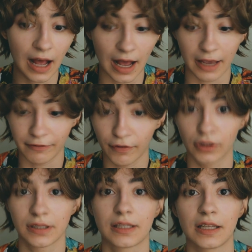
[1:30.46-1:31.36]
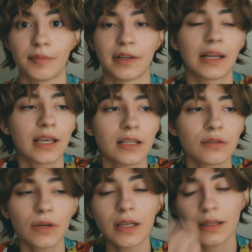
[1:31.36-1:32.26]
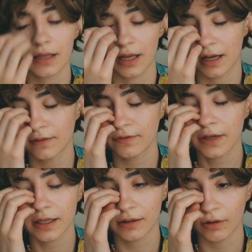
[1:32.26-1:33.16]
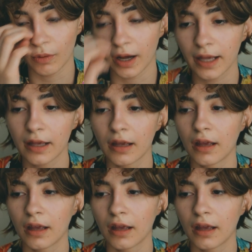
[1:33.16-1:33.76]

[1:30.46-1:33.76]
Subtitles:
I fall asleep. And I can't do anything. I don't fucking know why.